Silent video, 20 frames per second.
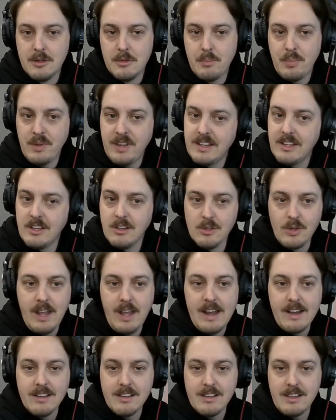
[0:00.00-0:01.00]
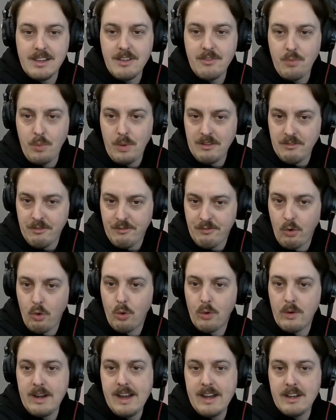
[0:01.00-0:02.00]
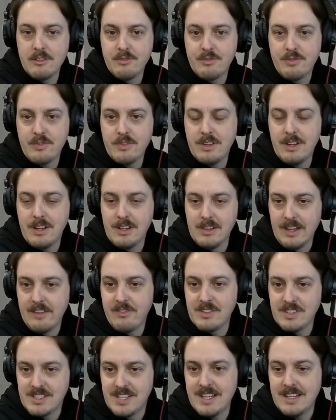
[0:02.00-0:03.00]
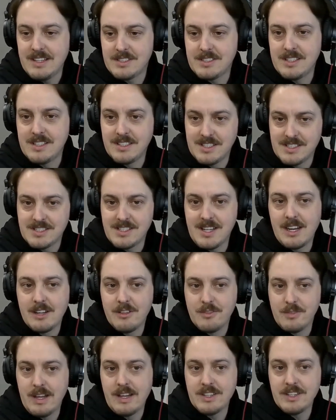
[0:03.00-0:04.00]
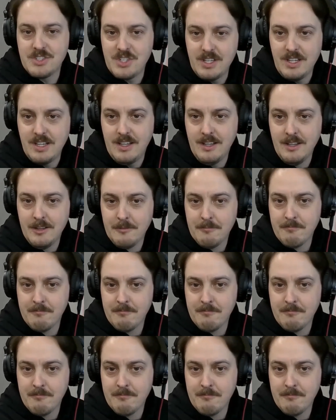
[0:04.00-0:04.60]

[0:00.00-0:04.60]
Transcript: But then you look at it, they've won 4 out of 11 tests since the start of last year.